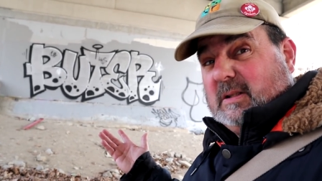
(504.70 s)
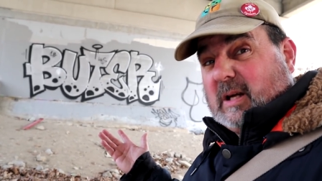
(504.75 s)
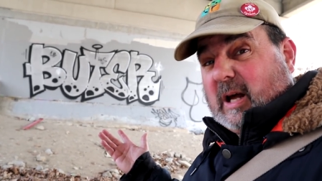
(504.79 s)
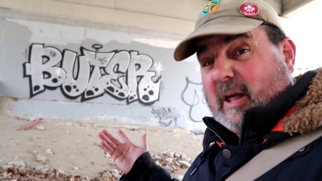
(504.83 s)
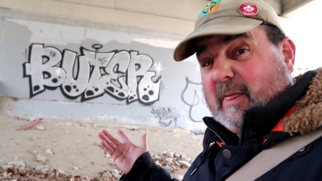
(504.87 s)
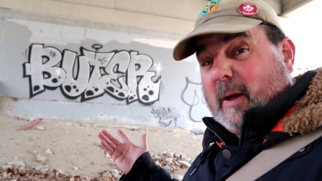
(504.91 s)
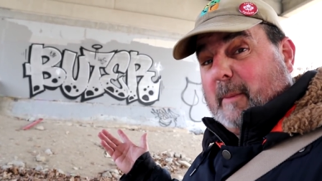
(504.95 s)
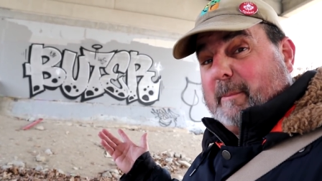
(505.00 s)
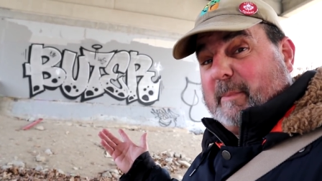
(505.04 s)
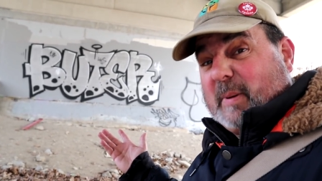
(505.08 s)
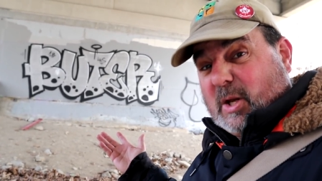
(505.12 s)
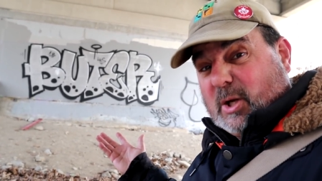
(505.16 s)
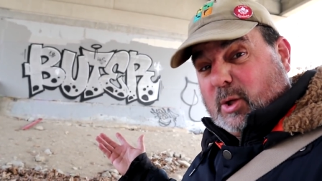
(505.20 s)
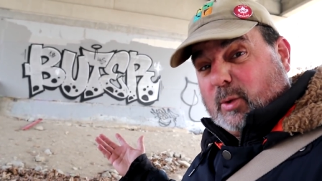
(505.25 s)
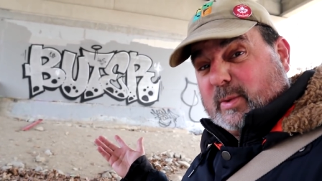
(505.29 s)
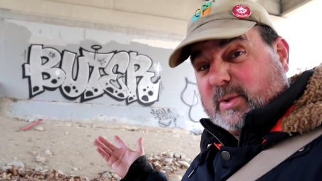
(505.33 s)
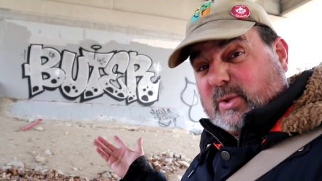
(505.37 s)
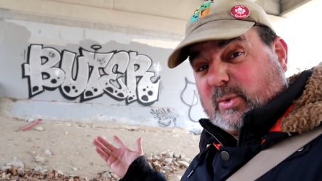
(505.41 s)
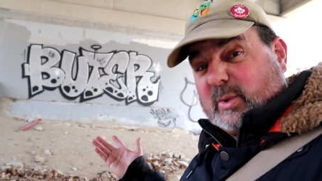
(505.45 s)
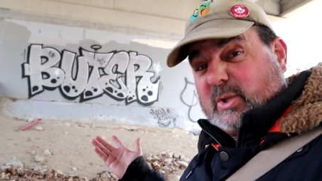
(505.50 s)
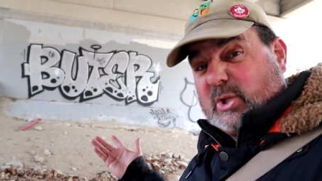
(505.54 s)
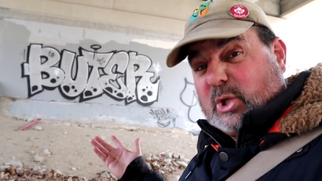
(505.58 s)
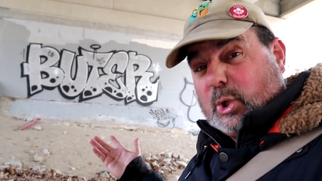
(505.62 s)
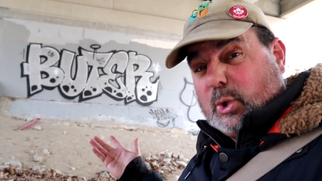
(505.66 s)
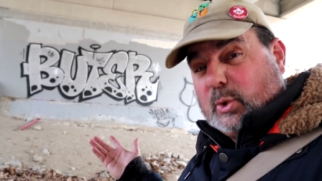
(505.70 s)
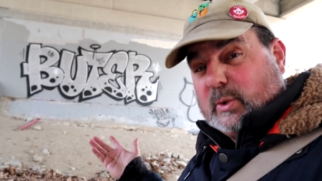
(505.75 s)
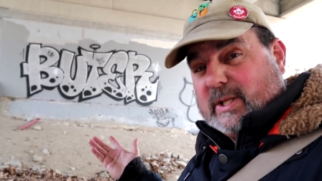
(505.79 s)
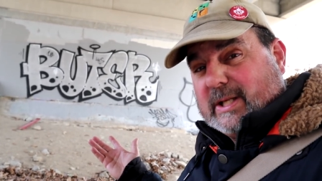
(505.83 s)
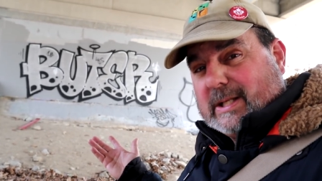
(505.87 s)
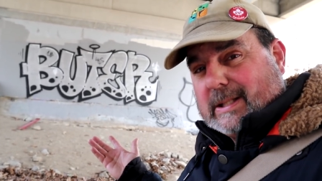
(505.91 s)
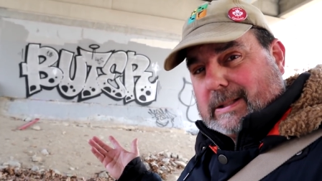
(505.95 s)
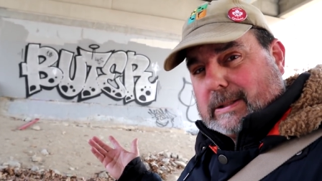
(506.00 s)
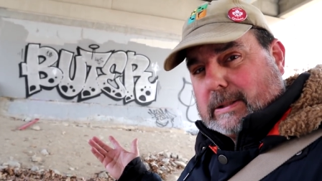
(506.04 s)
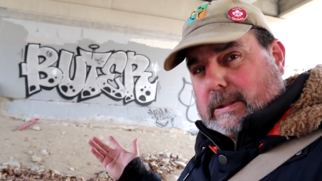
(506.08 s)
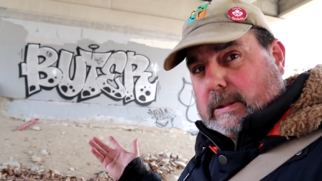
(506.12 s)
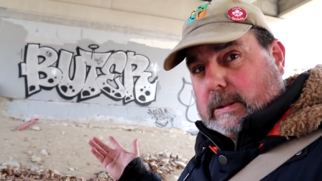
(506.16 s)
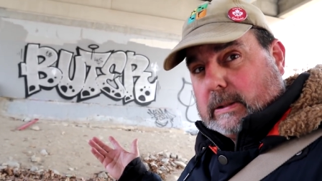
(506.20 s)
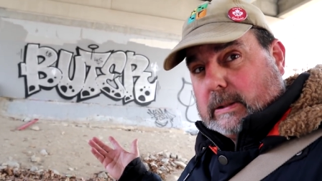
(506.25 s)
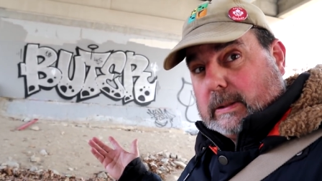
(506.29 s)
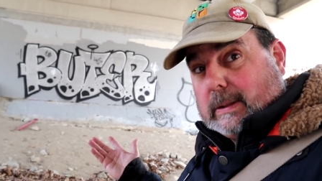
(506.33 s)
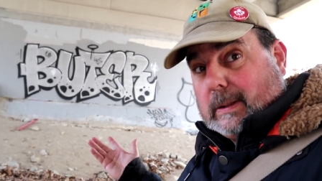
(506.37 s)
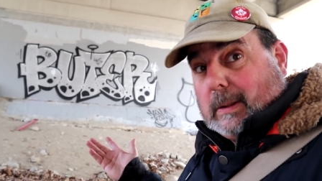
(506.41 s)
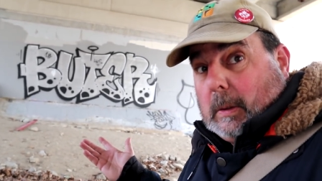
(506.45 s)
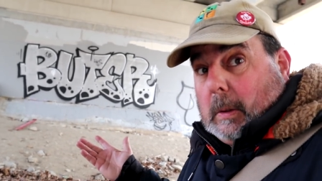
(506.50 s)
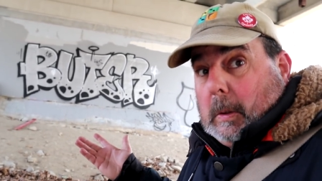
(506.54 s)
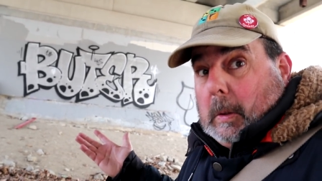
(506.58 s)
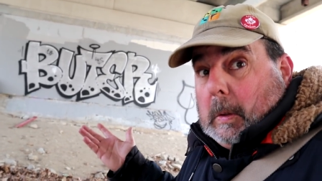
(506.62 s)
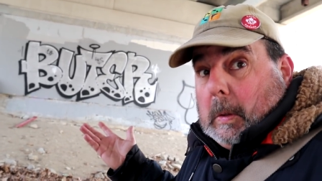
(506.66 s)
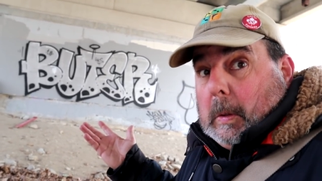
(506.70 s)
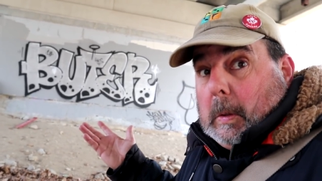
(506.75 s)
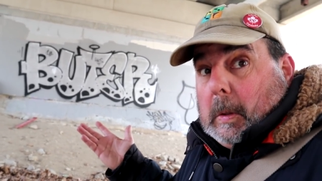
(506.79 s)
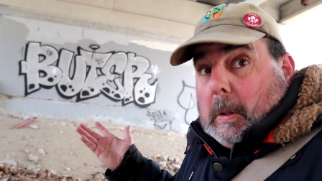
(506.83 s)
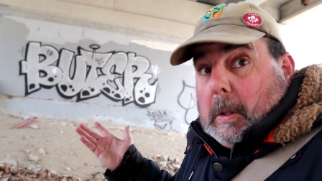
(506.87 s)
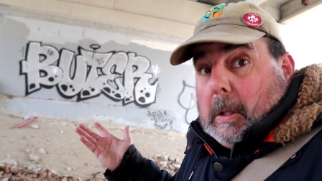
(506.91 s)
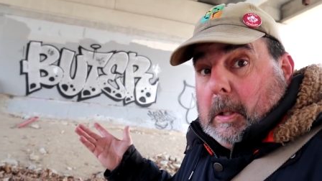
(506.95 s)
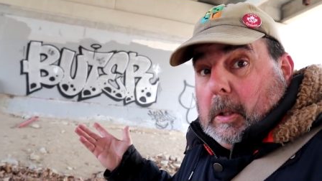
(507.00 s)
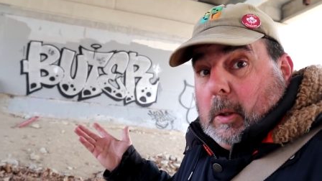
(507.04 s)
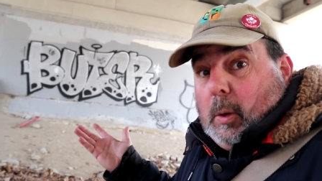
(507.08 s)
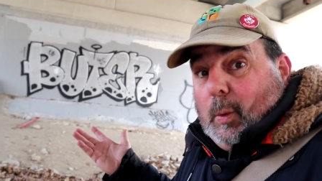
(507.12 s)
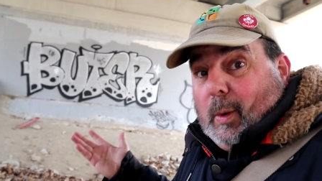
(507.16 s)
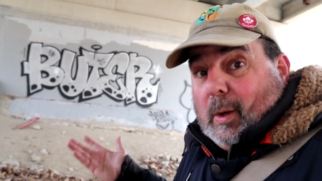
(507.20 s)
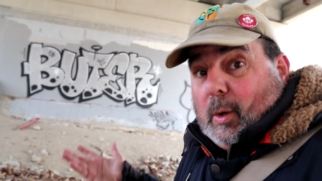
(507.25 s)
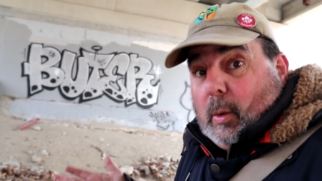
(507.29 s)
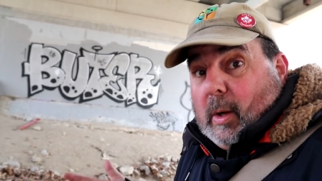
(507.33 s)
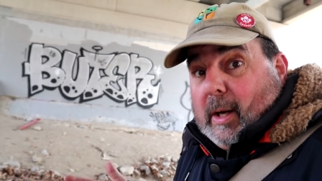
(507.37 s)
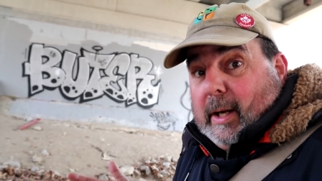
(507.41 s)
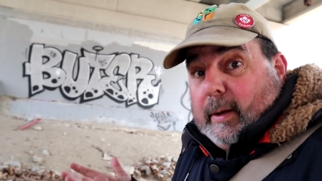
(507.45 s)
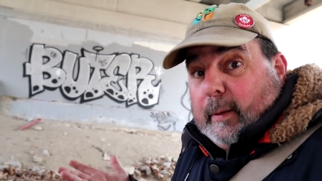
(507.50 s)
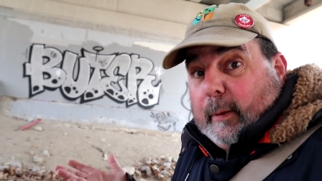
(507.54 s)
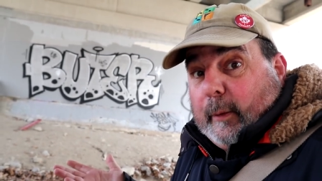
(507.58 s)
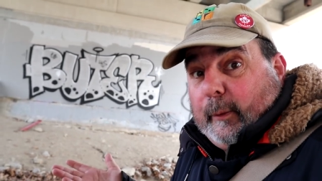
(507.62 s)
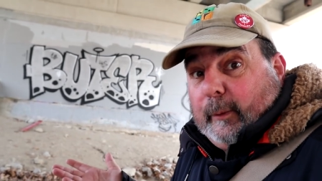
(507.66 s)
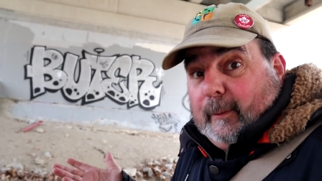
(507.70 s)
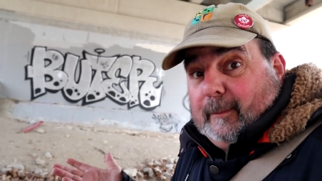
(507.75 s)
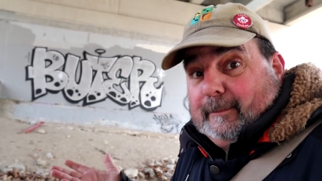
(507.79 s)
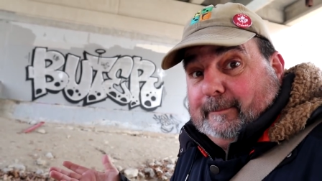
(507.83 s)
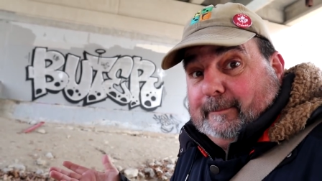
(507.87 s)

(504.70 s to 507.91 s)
I thought butter was with 2 T's. I don't know, what do I know?